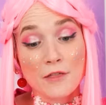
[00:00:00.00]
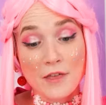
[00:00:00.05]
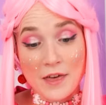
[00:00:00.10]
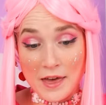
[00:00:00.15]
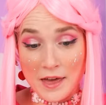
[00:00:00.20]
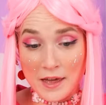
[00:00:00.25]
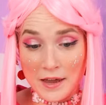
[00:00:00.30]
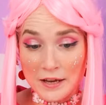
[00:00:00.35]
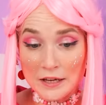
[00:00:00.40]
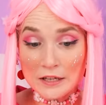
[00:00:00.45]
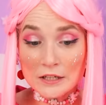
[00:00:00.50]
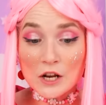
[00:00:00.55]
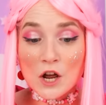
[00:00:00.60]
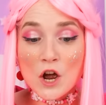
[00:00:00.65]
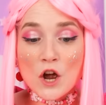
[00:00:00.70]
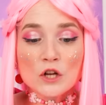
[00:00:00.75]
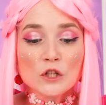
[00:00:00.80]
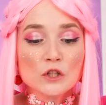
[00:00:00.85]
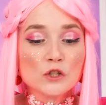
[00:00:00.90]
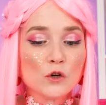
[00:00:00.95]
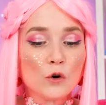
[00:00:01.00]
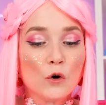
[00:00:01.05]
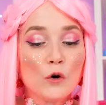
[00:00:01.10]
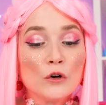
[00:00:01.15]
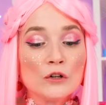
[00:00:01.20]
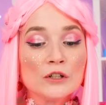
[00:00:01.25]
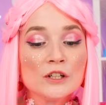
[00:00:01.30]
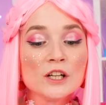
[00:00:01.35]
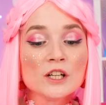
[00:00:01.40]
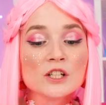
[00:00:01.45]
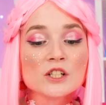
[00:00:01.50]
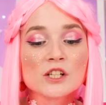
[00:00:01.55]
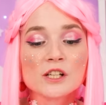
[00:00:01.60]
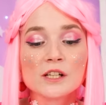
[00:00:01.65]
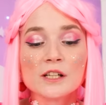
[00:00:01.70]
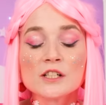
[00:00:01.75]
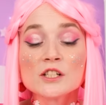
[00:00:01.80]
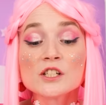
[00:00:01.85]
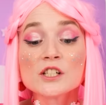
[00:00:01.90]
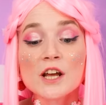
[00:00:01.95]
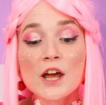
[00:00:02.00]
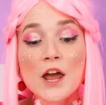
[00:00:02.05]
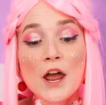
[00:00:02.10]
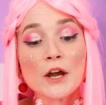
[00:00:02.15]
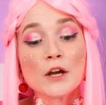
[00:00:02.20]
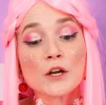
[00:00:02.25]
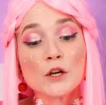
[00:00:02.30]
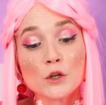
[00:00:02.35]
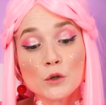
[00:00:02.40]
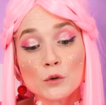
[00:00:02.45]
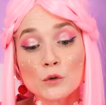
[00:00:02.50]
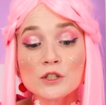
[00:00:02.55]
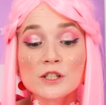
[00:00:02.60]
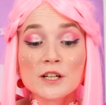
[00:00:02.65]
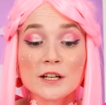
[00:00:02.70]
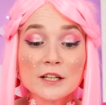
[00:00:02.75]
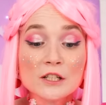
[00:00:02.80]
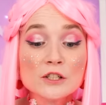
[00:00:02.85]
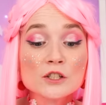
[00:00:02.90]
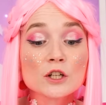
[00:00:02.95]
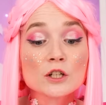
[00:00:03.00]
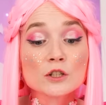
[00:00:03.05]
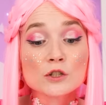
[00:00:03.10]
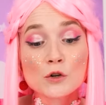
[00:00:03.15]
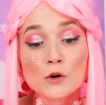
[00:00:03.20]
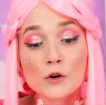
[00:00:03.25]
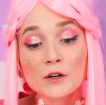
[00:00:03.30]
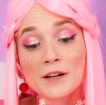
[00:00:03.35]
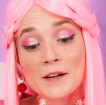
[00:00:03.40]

Then, turn it into a cute little doggy.